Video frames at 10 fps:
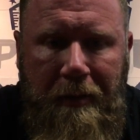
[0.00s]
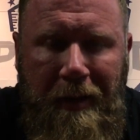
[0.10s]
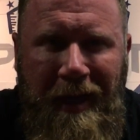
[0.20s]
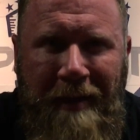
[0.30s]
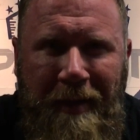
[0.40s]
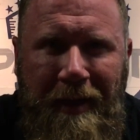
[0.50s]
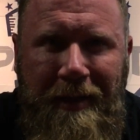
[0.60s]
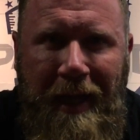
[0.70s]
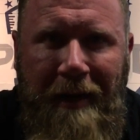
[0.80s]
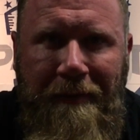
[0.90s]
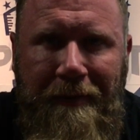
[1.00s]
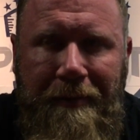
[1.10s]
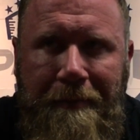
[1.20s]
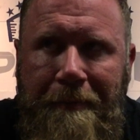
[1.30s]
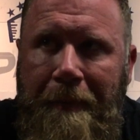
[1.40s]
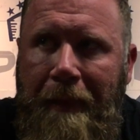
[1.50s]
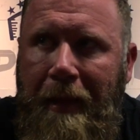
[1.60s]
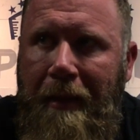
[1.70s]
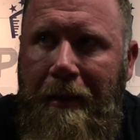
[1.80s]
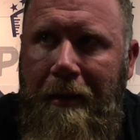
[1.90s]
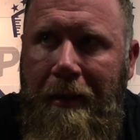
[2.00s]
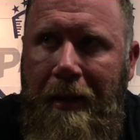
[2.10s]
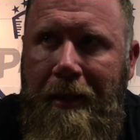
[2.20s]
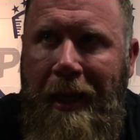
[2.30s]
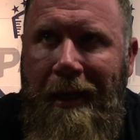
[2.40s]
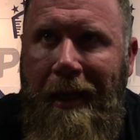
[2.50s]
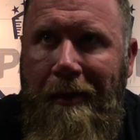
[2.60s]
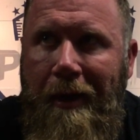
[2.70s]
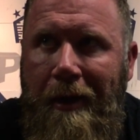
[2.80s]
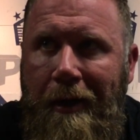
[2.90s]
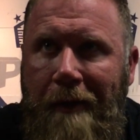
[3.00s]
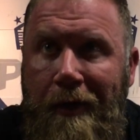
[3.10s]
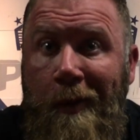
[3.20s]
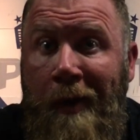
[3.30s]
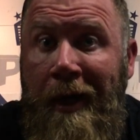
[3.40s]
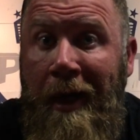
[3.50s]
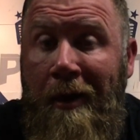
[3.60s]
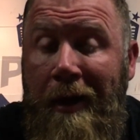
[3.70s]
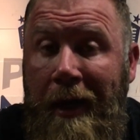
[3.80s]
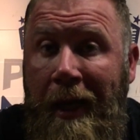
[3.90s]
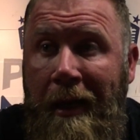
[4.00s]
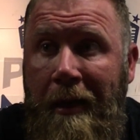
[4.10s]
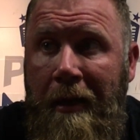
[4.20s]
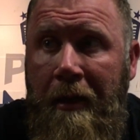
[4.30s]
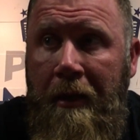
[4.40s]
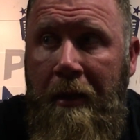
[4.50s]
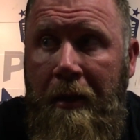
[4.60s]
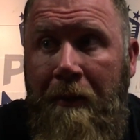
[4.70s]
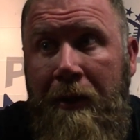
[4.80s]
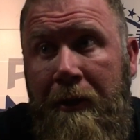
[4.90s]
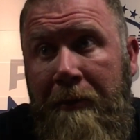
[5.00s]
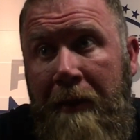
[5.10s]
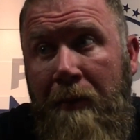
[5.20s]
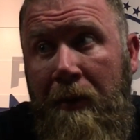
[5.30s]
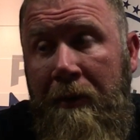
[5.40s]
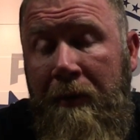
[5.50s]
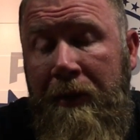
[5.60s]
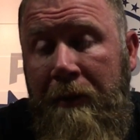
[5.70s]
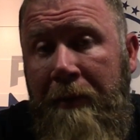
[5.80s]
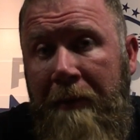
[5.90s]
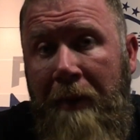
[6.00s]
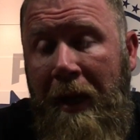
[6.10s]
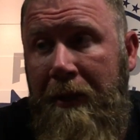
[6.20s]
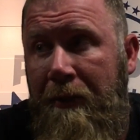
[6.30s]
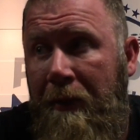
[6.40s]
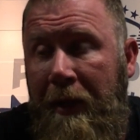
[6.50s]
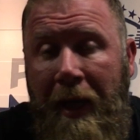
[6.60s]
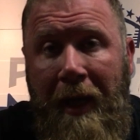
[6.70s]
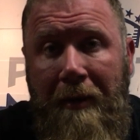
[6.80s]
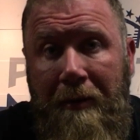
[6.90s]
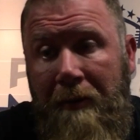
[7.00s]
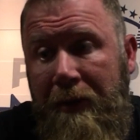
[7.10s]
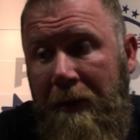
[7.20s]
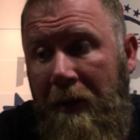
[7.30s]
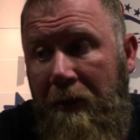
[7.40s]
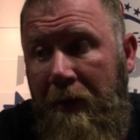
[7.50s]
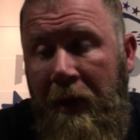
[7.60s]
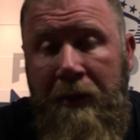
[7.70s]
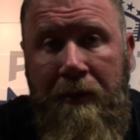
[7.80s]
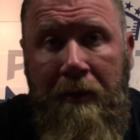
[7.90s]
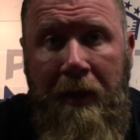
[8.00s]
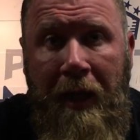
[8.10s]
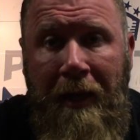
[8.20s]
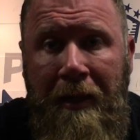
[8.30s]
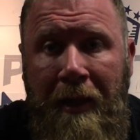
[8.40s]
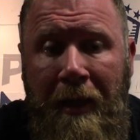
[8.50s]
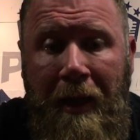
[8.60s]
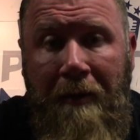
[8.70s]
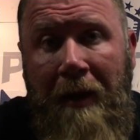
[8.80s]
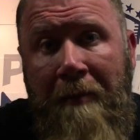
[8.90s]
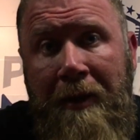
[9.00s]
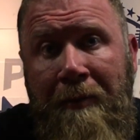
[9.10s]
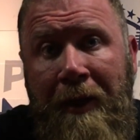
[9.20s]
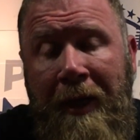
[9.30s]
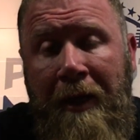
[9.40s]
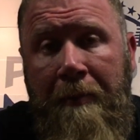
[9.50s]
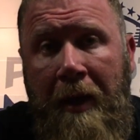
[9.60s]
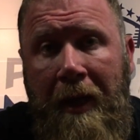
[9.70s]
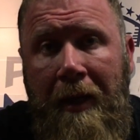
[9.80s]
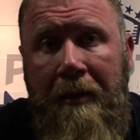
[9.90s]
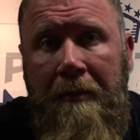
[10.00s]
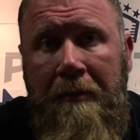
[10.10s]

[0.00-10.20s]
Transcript: yeah, I mean, it's kind of, it's kind of like, do you want an A R today? And what's your big, what's your big box store got, or what's your local gun store got, and how much money you got in your pocket?